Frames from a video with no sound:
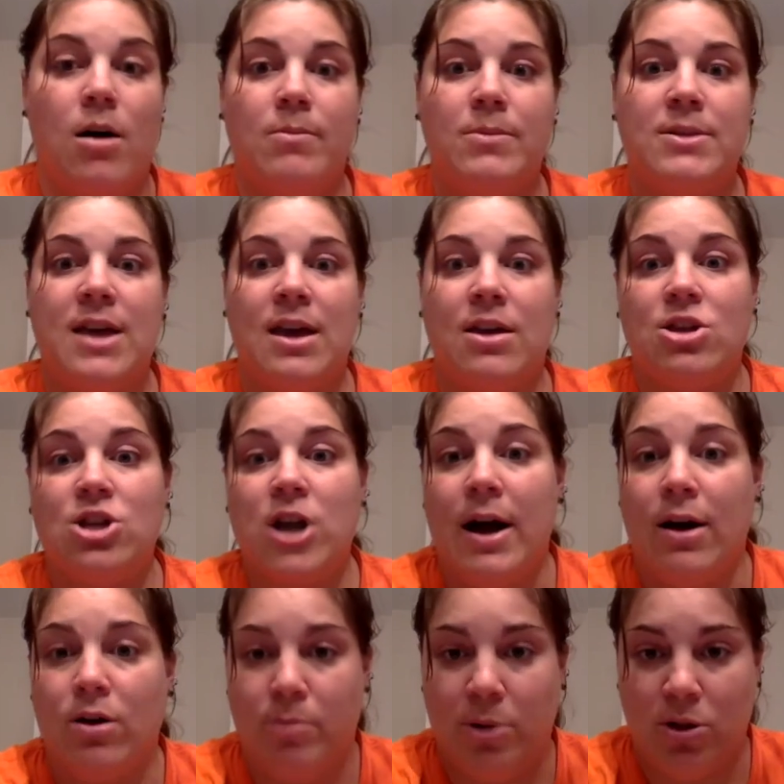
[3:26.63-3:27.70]
say the
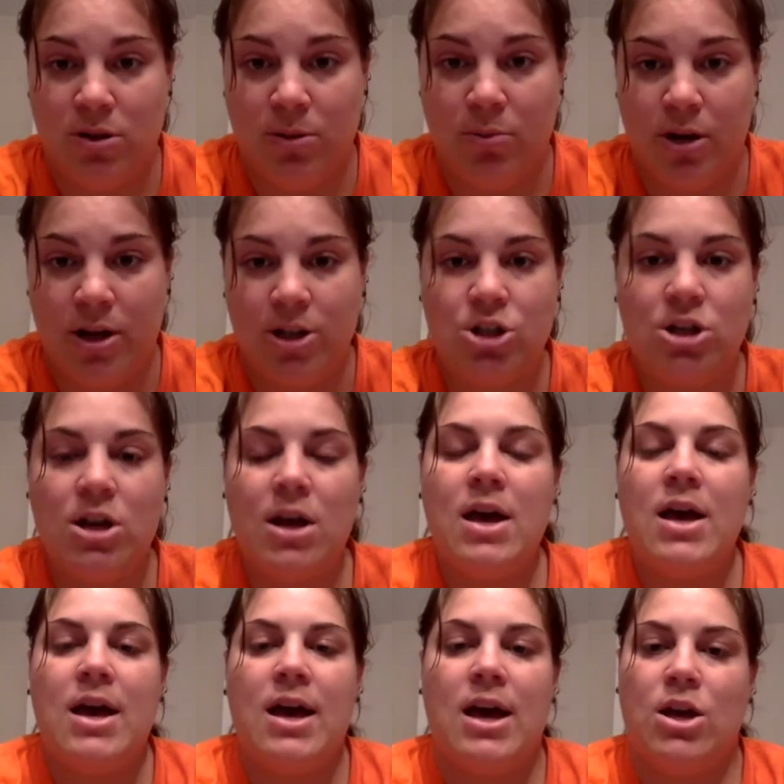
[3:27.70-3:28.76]
child built a bridge,
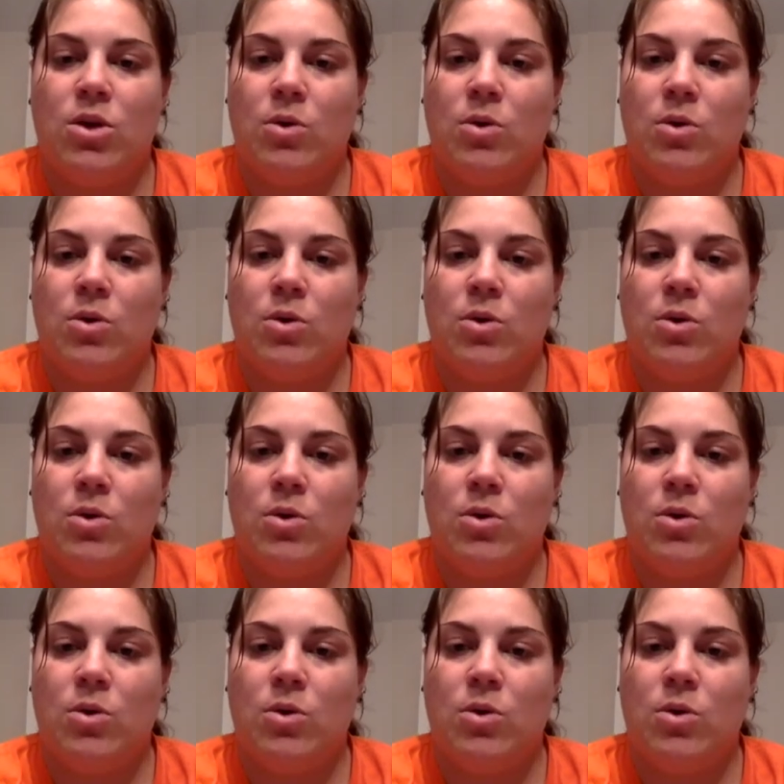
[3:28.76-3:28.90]
and